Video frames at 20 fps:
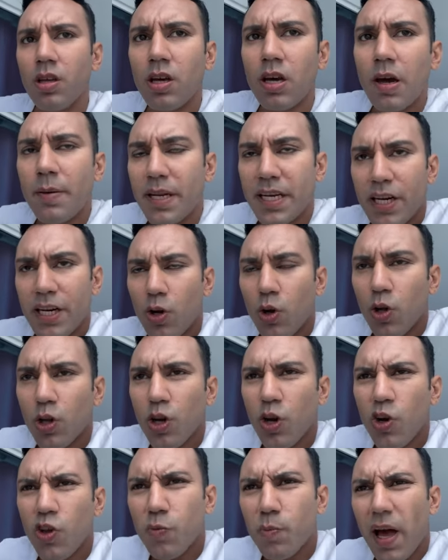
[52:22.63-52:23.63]
I mean, it all
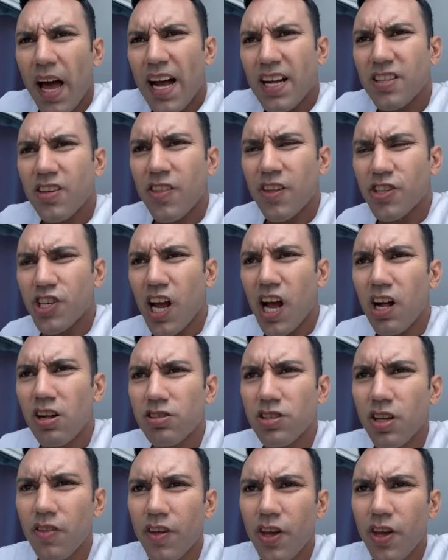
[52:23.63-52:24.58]
goes back to the childhood.